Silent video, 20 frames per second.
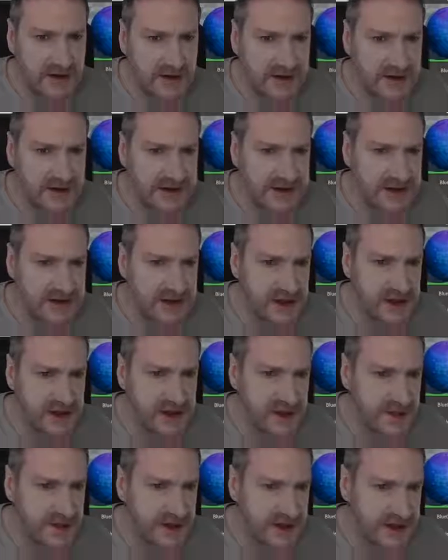not the
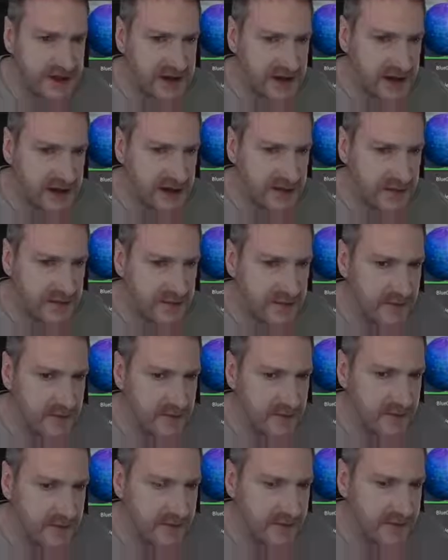circle but
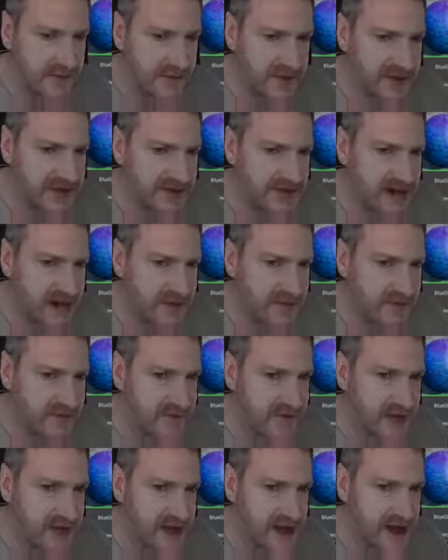the stem
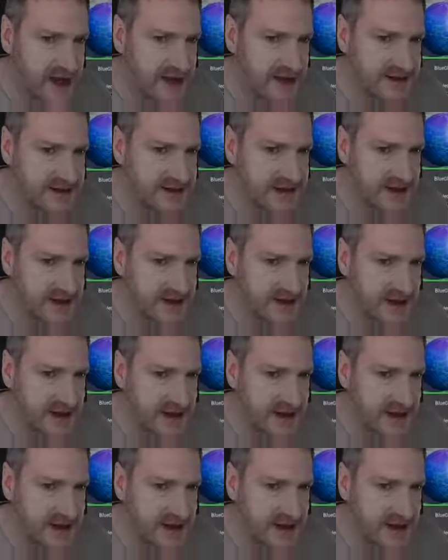of the glass,